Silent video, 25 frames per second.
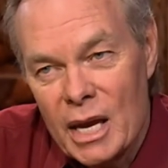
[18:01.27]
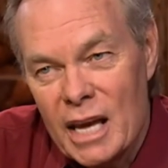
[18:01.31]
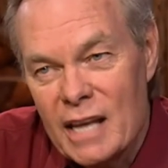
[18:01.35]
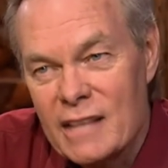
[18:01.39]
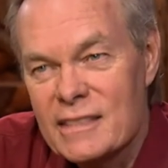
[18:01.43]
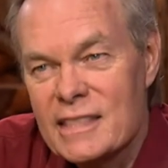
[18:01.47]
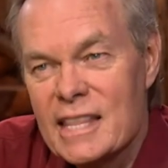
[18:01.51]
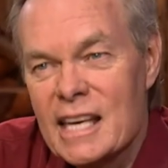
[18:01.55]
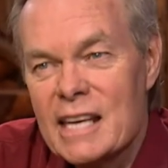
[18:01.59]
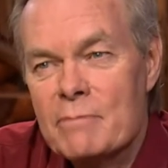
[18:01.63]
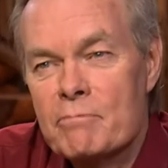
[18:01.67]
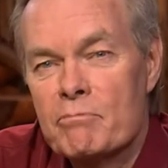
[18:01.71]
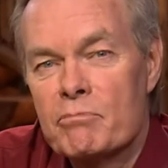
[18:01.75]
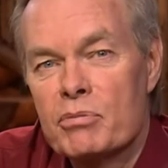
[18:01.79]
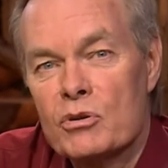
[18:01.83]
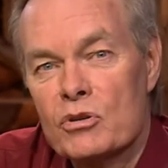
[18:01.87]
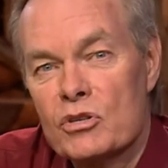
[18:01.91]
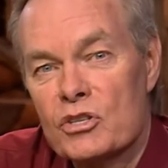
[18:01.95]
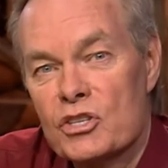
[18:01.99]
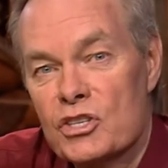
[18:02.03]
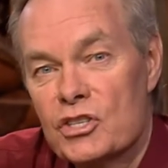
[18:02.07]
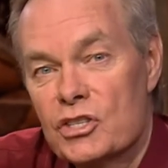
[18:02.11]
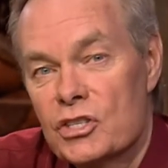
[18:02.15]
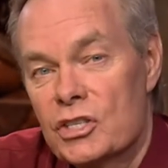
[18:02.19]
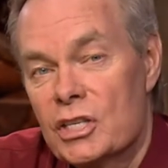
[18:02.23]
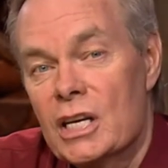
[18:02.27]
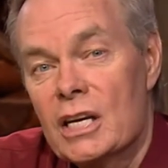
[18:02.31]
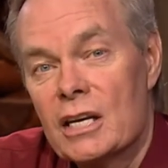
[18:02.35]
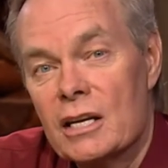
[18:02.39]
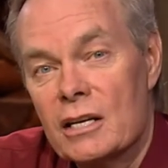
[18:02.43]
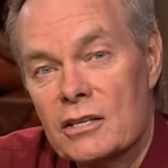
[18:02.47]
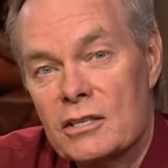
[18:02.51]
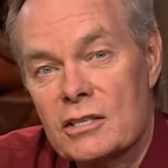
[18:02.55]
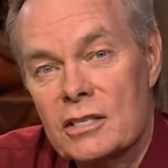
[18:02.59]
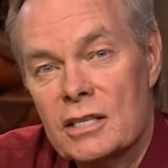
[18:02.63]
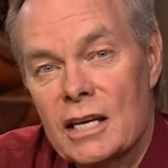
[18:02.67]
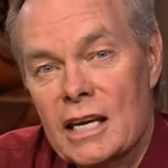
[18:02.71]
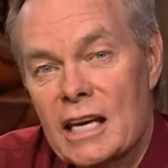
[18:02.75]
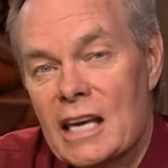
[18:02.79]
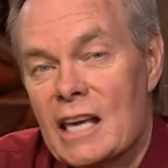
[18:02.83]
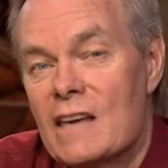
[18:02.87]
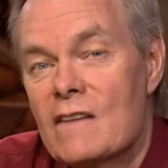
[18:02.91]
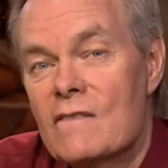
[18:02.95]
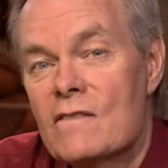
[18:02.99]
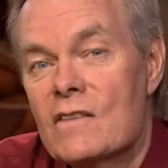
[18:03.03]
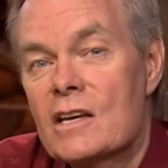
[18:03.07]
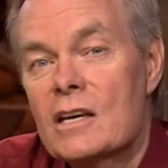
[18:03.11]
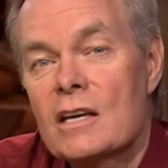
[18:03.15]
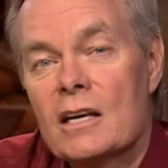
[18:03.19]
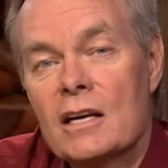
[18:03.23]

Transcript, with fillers: and they persist even